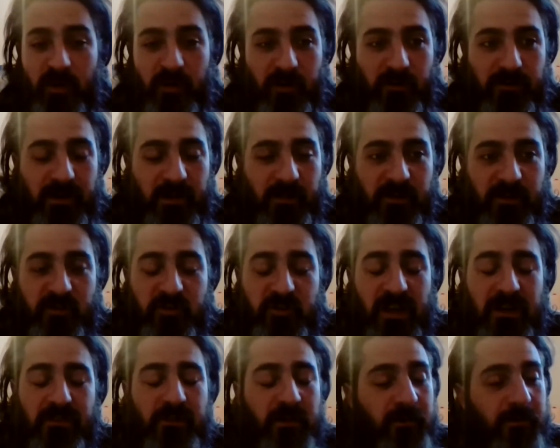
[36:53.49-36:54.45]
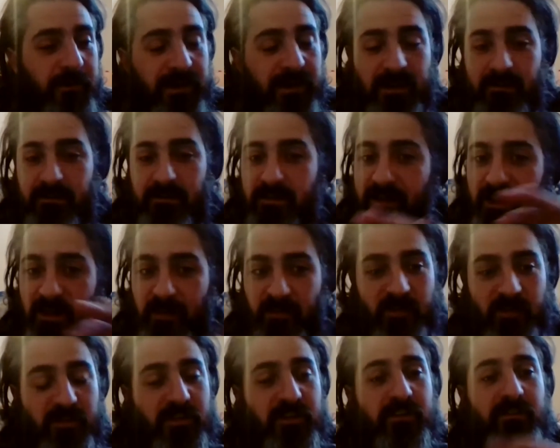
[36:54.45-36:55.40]
November, driving around the
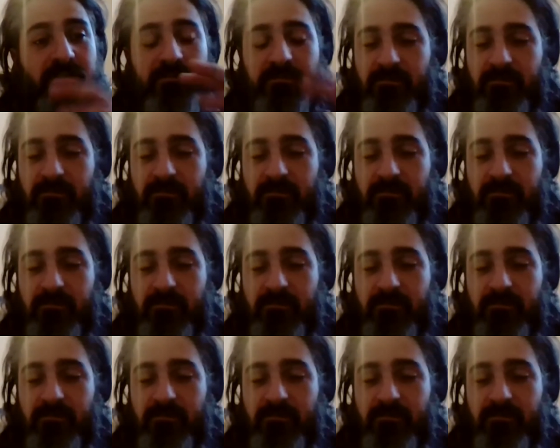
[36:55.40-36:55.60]
neighborhood,